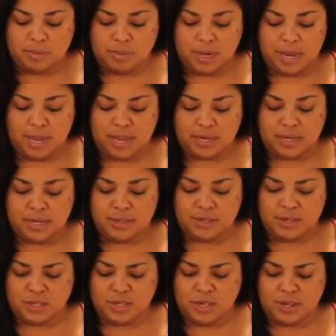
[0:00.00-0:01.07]
I'm going to add it in
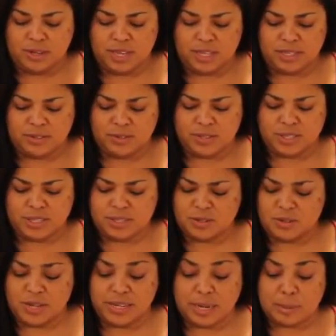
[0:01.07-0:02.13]
there. Do you hear that little
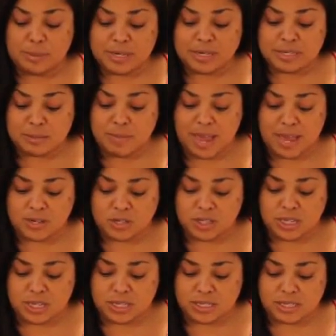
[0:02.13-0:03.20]
sizzle? And I'm going to smash
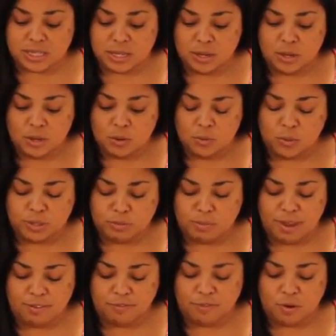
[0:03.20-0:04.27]
this with
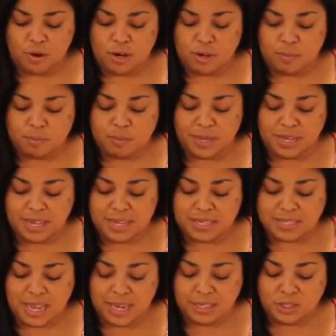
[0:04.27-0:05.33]
my fork
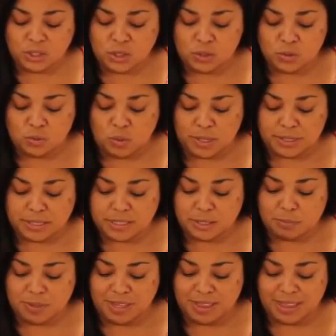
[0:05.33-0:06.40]
because I do want it
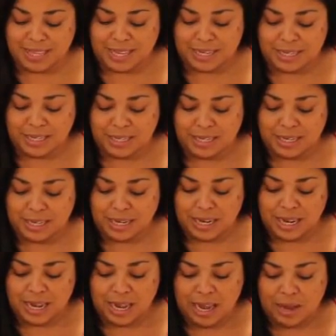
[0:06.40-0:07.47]
to be thin.
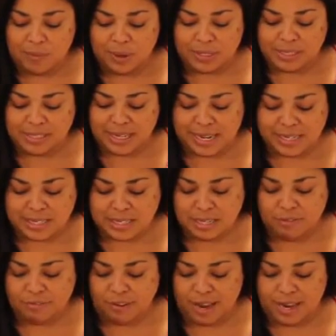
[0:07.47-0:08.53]
I want it
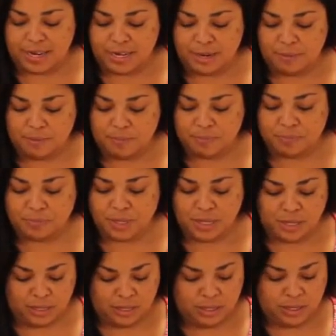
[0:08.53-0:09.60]
nicely fried.
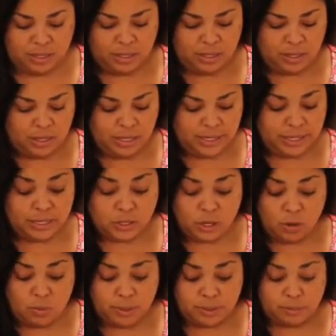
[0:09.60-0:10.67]
And I
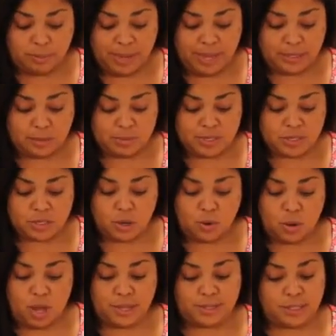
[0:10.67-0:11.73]
don't want the pan to be
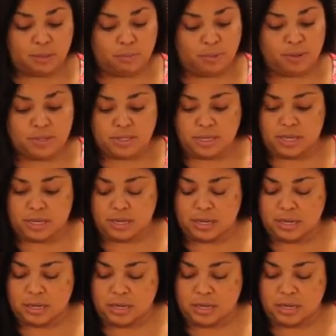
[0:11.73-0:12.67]
so hot that it burns it.